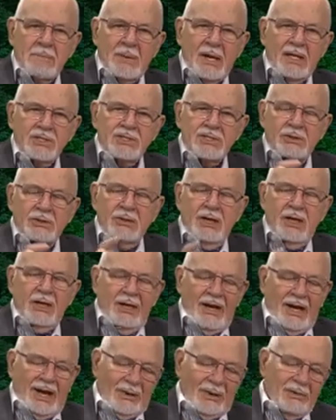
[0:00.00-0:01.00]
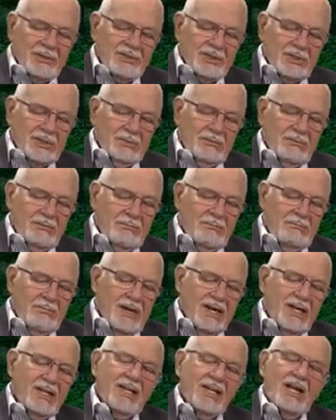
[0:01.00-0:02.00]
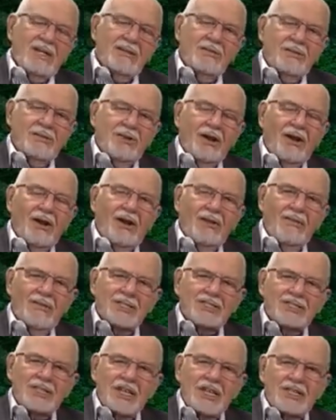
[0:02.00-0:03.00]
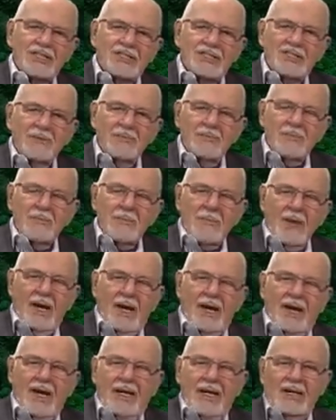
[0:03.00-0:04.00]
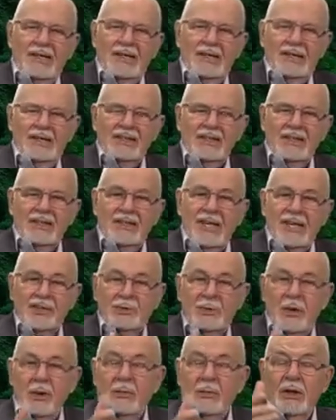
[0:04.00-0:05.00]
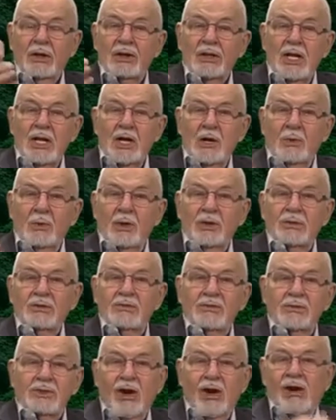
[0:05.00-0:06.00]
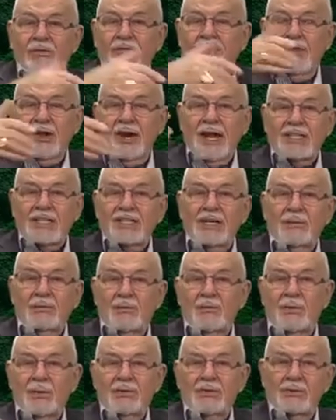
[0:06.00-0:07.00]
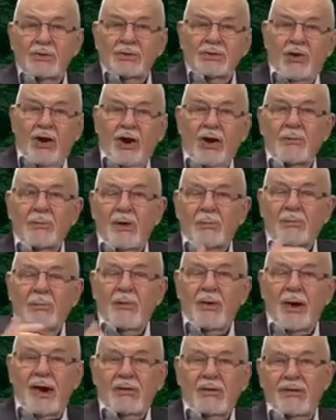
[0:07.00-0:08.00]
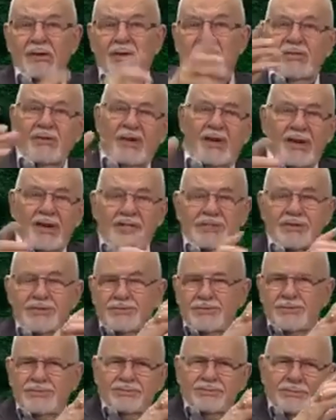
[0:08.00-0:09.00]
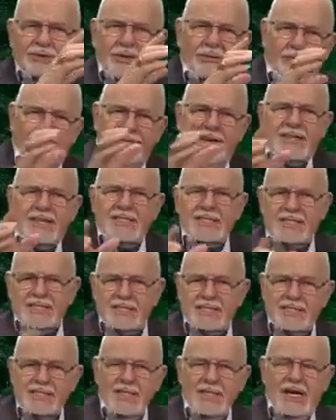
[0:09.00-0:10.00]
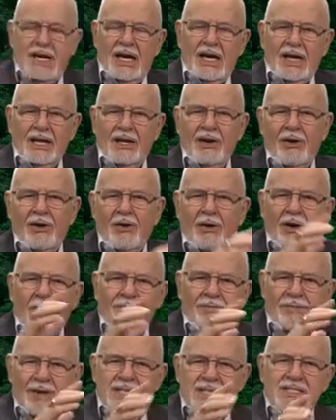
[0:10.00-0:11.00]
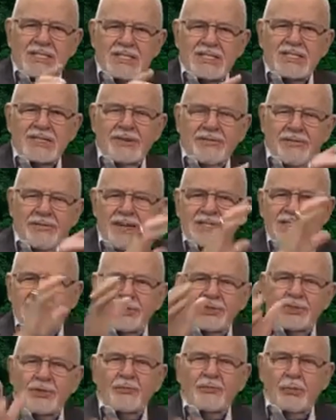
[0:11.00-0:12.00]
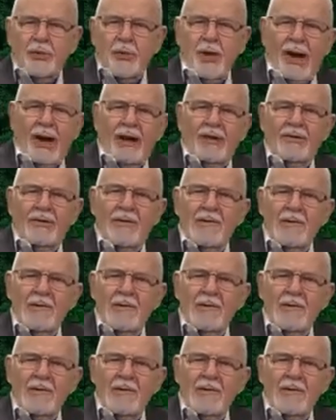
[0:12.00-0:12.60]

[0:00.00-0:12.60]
And so I want you to meditate and think on these things until next week. We'll talk for the next couple of weeks. We'll talk about prayer and the various, you know, facets. I like to call it facets, the facets of prayer.